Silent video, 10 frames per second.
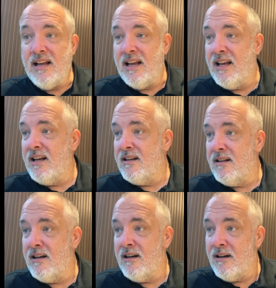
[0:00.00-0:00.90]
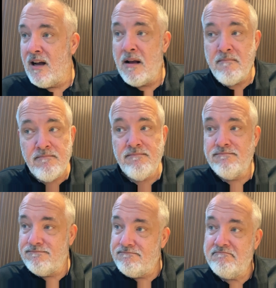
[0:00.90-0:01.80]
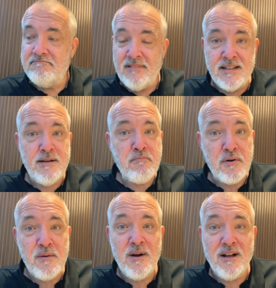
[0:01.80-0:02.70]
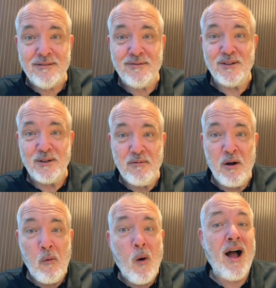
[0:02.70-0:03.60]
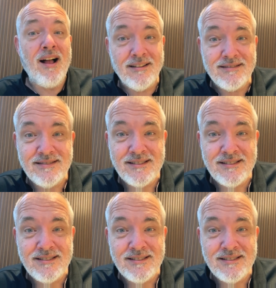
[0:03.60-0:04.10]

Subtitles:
And I did pretty well for a while,